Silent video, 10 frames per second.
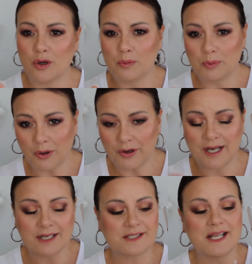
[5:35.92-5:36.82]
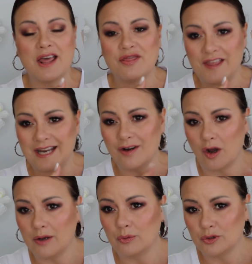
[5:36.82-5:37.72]
products that
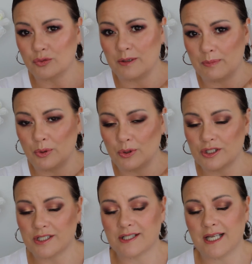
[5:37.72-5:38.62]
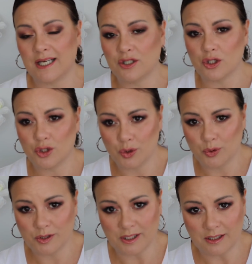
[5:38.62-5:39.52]
I would repurchase and
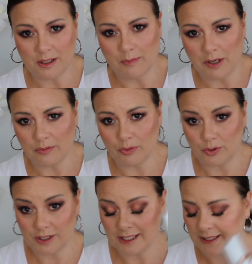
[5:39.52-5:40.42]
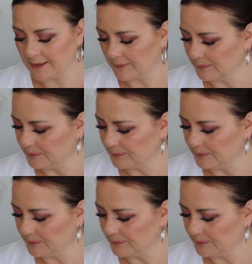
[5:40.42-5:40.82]
use in my routine.